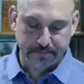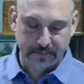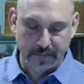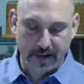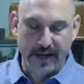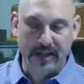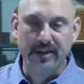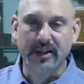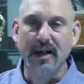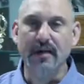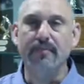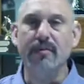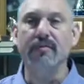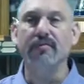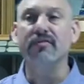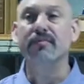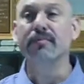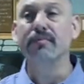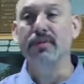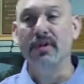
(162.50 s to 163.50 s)
any type
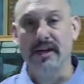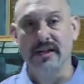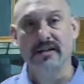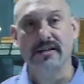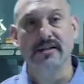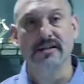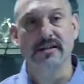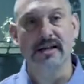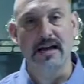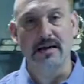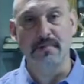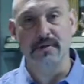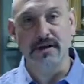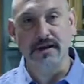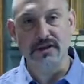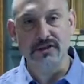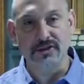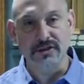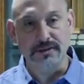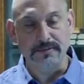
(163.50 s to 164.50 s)
of blood
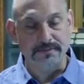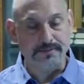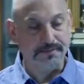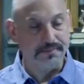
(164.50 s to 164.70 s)
contamination.